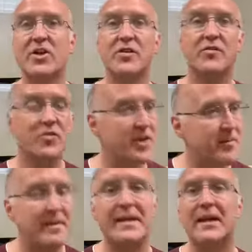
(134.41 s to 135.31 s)
you can
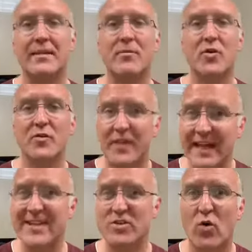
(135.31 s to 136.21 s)
immediately move
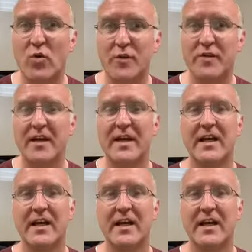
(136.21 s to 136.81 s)
indoors